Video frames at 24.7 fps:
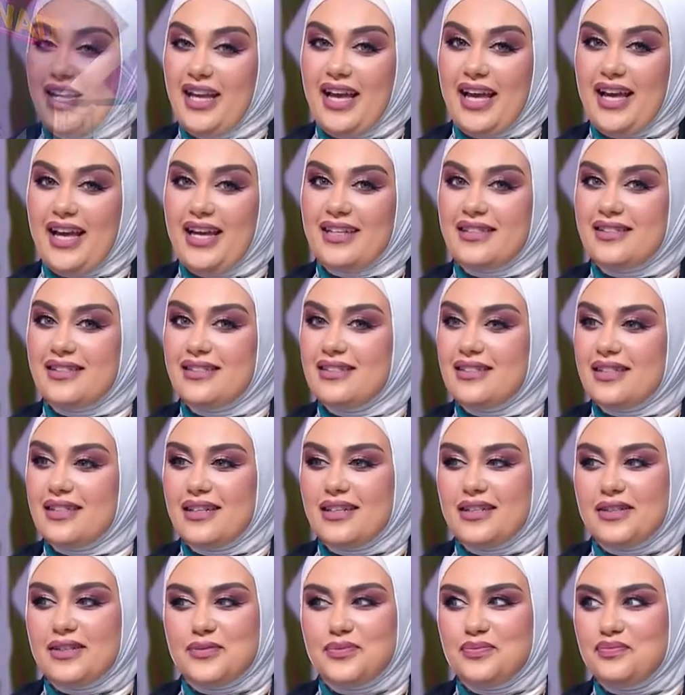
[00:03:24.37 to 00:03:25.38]
and
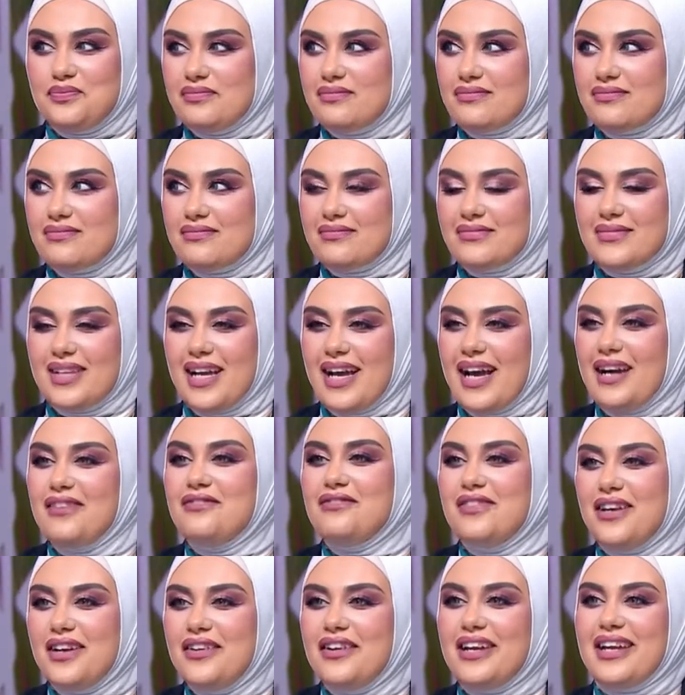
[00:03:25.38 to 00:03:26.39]
uh,
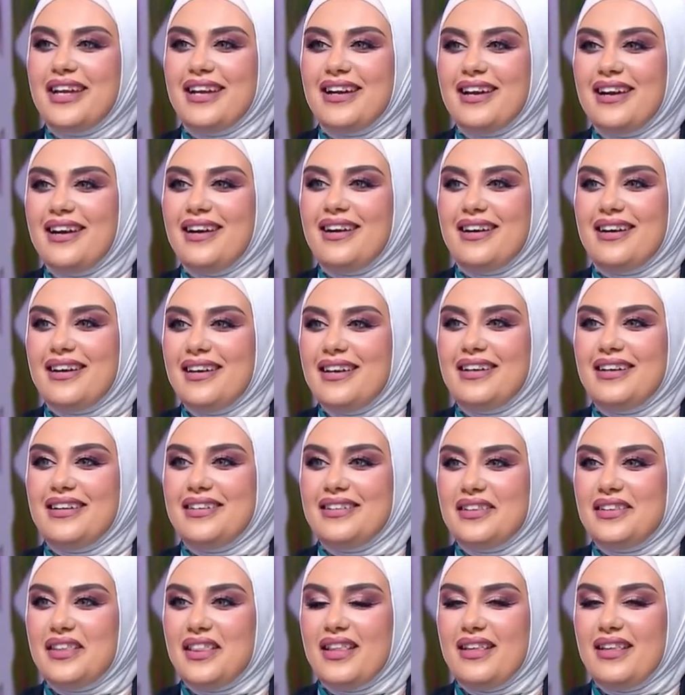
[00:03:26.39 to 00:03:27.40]
I'm very uh,
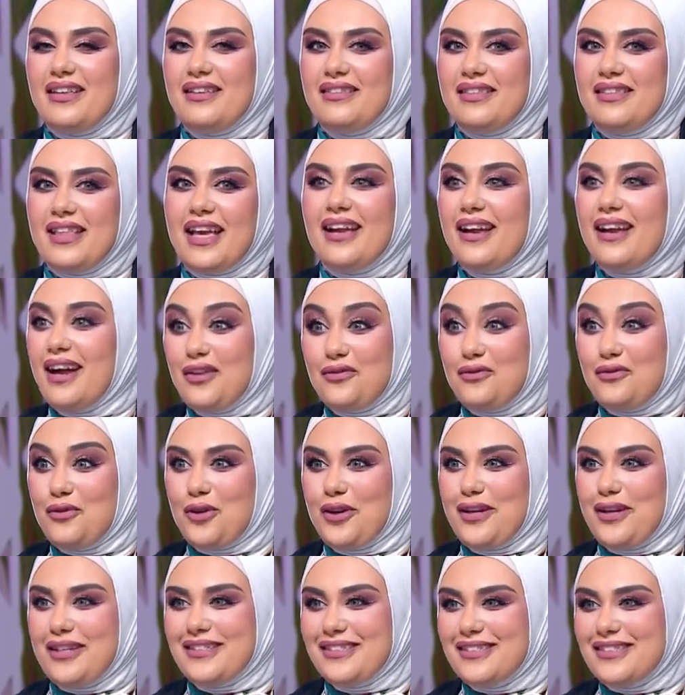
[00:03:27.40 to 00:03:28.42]
thank God
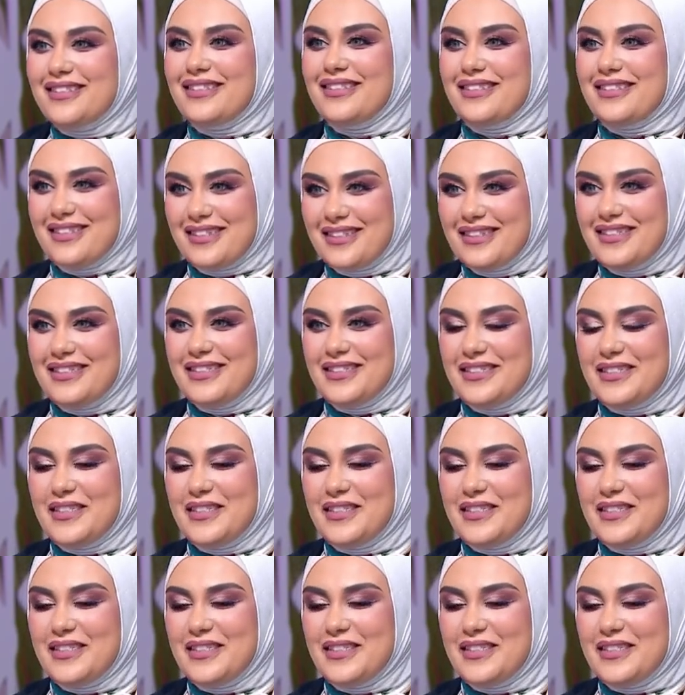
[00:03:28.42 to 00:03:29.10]
for it. Of